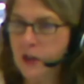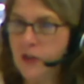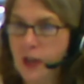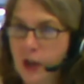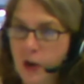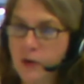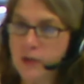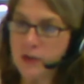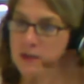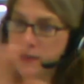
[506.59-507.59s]

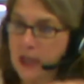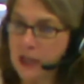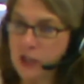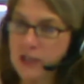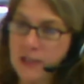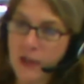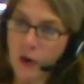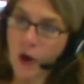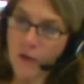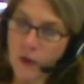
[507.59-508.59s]
their sessions that
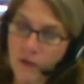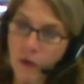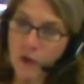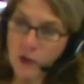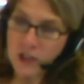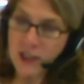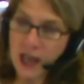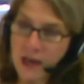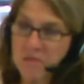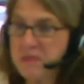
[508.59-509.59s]
they're offering for their
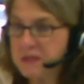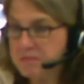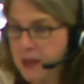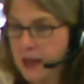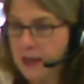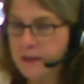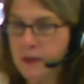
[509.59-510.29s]
state, but heck,